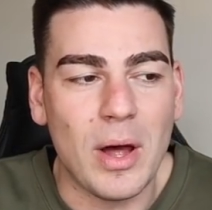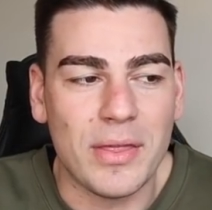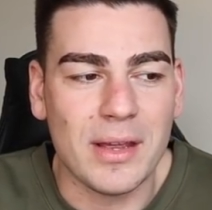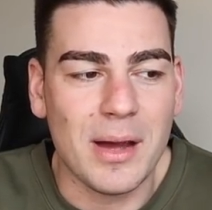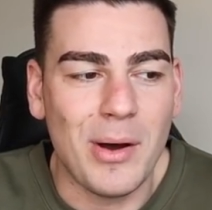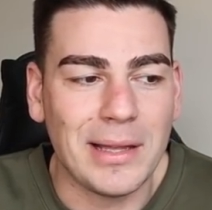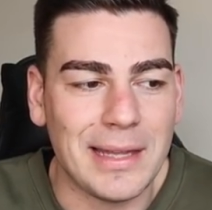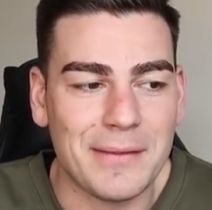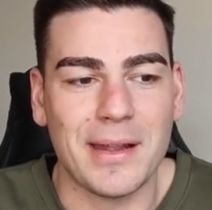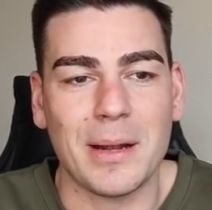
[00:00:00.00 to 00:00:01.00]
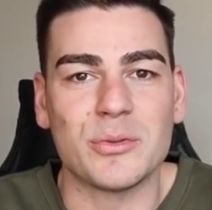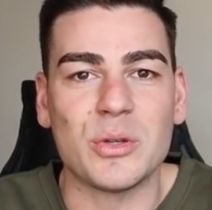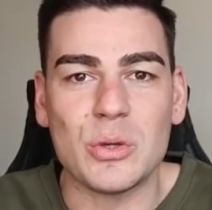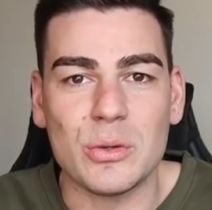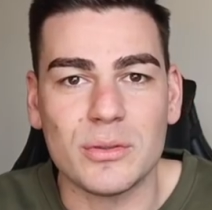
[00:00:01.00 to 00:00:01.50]
I think I might leave that up to
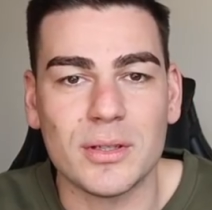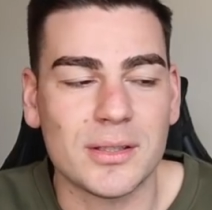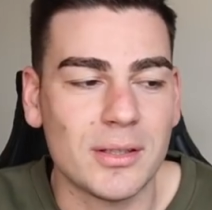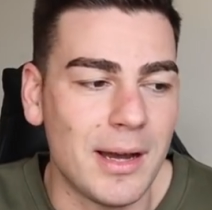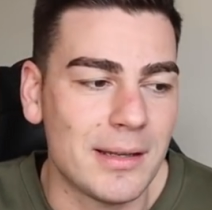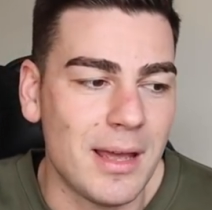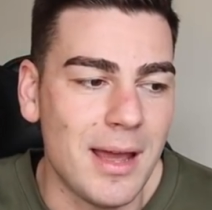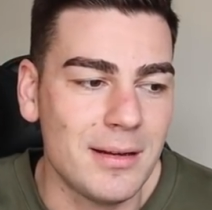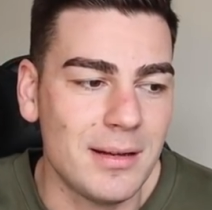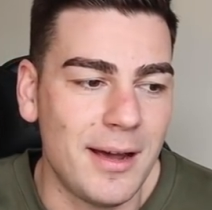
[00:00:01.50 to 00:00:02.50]
you to decide that.